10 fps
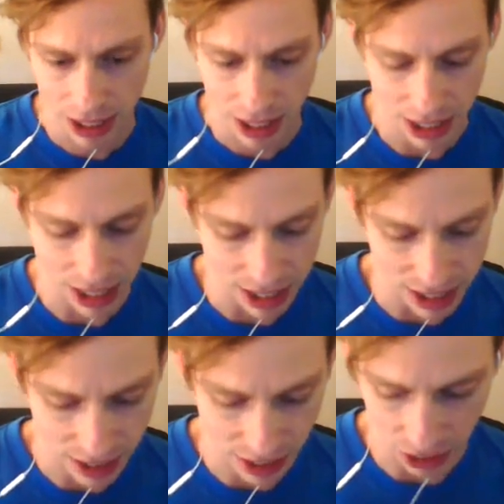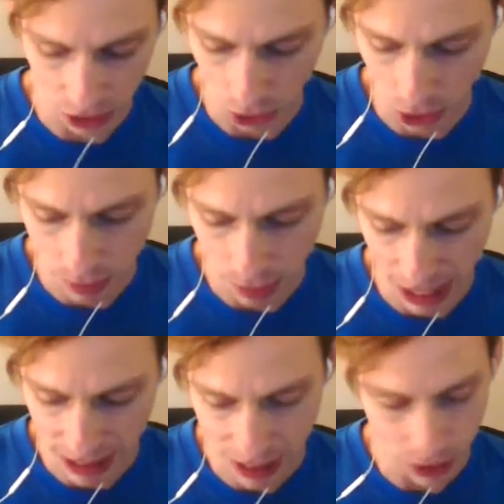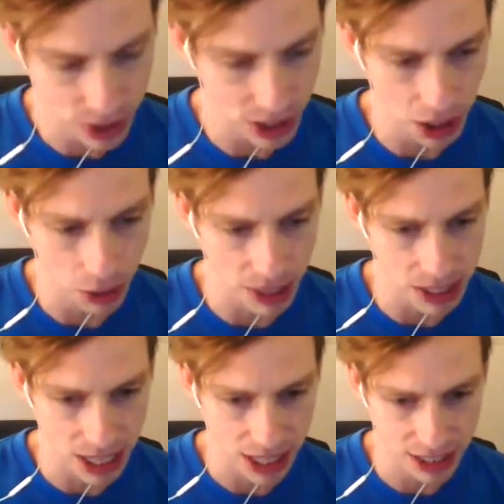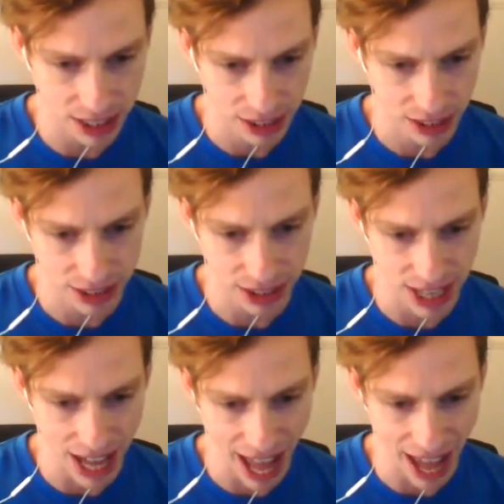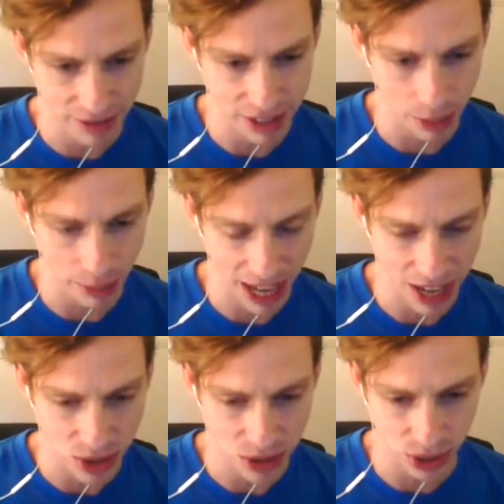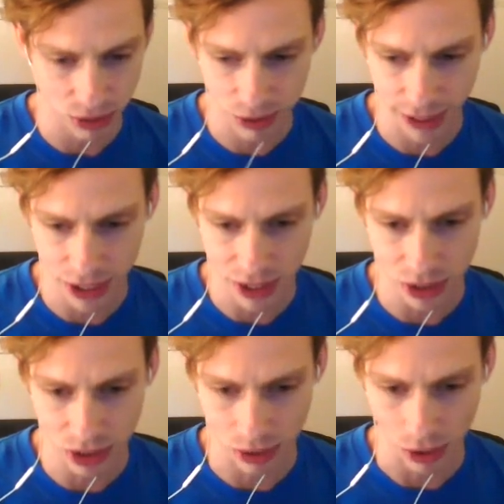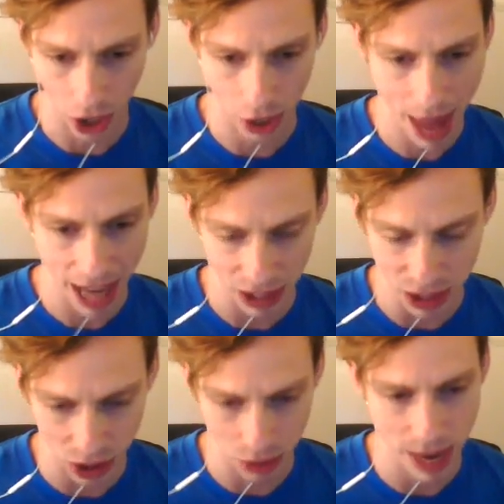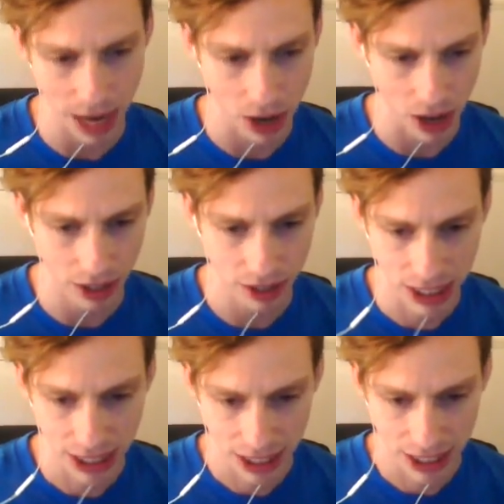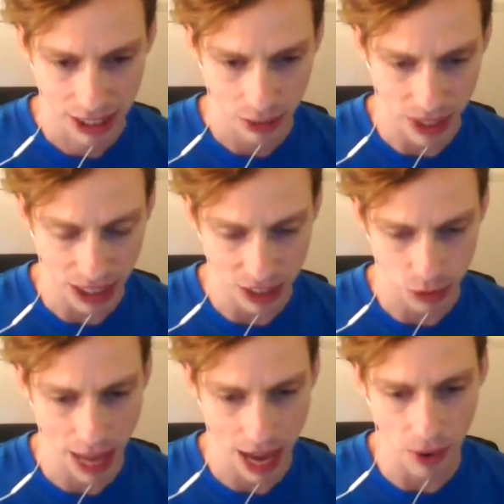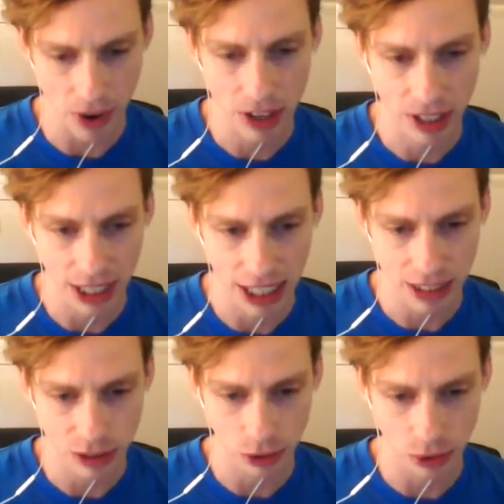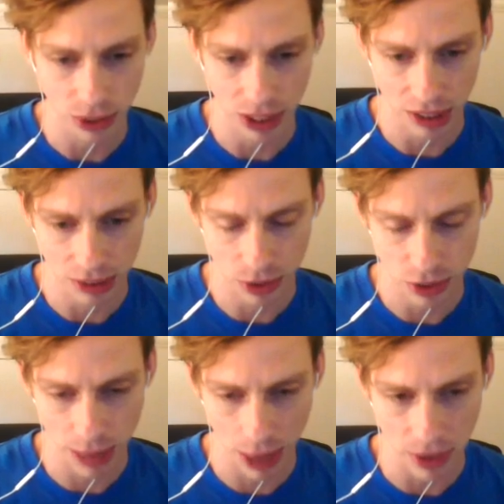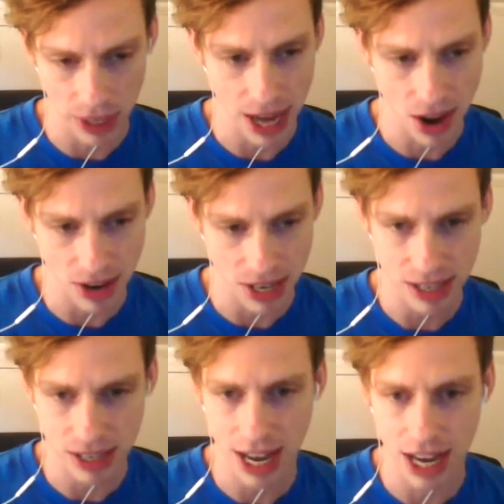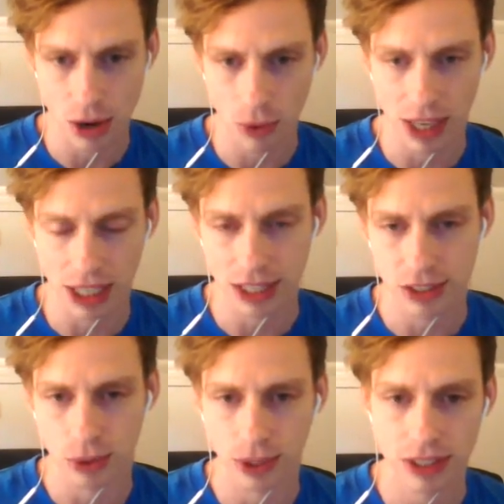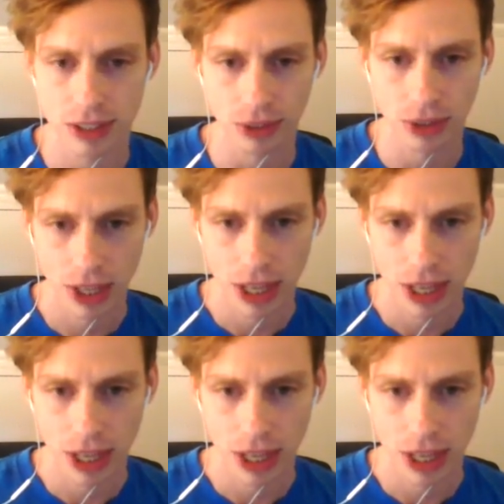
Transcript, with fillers: and the little box that was sitting on my desk did not have in the BIOS configured to automatically turn back on when it gets power. Uh, so it was powered down and I had no way to get to it. So